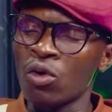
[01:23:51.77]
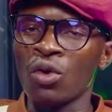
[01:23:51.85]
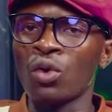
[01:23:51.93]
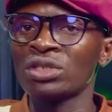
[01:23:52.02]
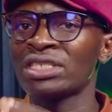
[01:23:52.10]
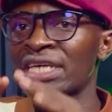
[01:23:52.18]

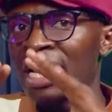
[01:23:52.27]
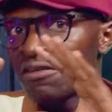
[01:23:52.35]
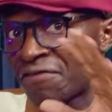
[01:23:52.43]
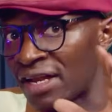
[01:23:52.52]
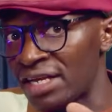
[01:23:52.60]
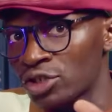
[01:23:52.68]
Or
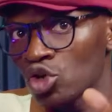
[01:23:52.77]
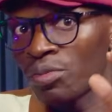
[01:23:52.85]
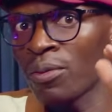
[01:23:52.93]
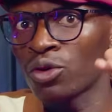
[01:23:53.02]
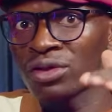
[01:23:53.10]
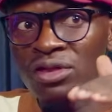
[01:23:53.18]
unveiling.
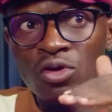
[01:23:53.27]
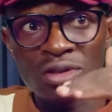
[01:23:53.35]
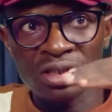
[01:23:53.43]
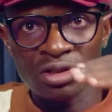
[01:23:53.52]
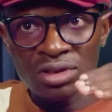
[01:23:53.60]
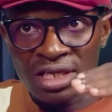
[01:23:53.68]
So people
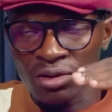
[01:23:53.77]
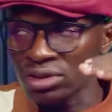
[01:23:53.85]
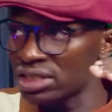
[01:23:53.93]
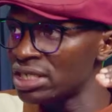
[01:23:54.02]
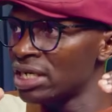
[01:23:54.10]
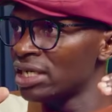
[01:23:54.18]
still think
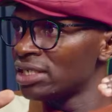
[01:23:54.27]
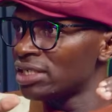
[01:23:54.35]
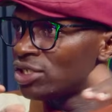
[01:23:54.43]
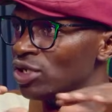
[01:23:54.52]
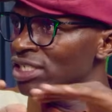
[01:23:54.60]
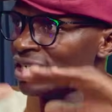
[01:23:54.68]

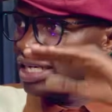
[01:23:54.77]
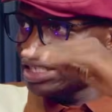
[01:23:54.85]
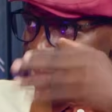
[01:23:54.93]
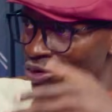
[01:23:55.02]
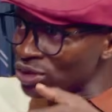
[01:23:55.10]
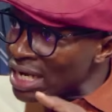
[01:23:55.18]

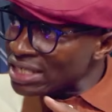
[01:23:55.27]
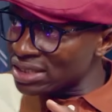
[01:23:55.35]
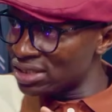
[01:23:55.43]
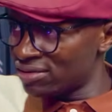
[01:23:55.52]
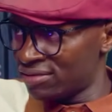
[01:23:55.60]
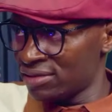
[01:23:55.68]

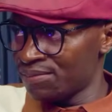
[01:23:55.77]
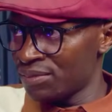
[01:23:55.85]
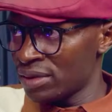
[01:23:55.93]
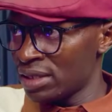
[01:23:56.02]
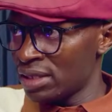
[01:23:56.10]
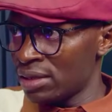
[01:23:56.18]
Nash
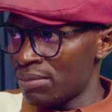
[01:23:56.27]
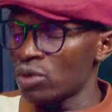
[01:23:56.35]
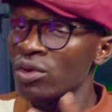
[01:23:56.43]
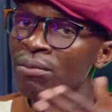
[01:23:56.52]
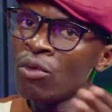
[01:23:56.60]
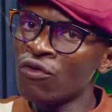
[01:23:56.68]
TV.
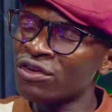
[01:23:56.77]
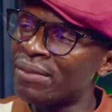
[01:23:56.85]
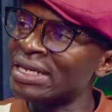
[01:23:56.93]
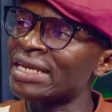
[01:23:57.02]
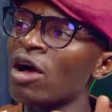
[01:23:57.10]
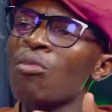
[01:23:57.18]
But we
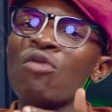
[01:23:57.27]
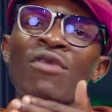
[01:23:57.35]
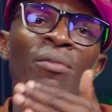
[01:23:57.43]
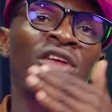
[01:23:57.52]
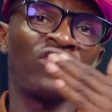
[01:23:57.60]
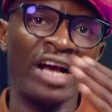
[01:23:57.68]
moved, but now
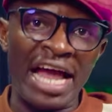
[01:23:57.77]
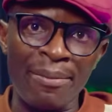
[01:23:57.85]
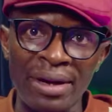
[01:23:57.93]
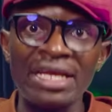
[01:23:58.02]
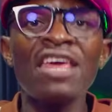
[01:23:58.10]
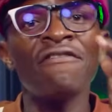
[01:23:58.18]

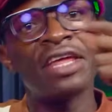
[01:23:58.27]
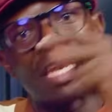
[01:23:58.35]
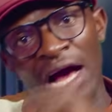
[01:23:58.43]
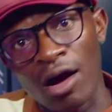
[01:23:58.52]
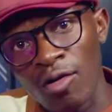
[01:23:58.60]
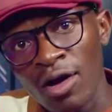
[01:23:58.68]
but
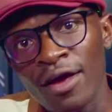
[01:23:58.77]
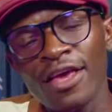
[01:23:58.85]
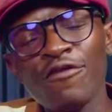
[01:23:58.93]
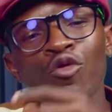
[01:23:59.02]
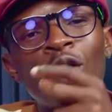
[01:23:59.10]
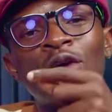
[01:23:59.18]
even now,
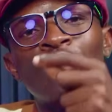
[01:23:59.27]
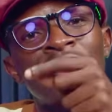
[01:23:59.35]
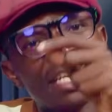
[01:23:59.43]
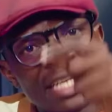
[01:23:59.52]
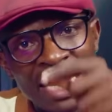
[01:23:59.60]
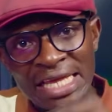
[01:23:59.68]
if
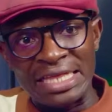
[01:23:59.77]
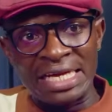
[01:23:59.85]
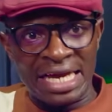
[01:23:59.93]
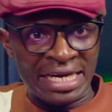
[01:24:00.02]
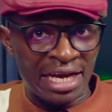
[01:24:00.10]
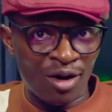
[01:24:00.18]
we need
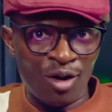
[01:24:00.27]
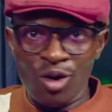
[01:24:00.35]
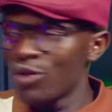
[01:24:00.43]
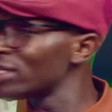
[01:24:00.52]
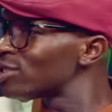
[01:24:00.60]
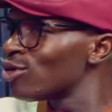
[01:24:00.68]
anything right now,
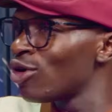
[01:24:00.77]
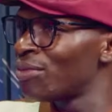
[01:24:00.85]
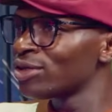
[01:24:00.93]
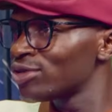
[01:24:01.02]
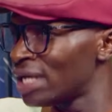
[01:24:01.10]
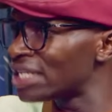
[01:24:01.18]
we still
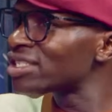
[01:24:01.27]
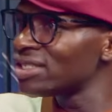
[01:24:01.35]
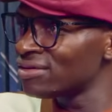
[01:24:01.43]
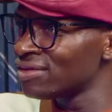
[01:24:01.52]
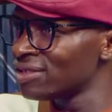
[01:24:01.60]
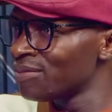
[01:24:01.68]
go back to Nash
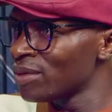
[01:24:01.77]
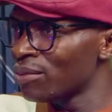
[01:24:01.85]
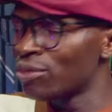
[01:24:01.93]
TV.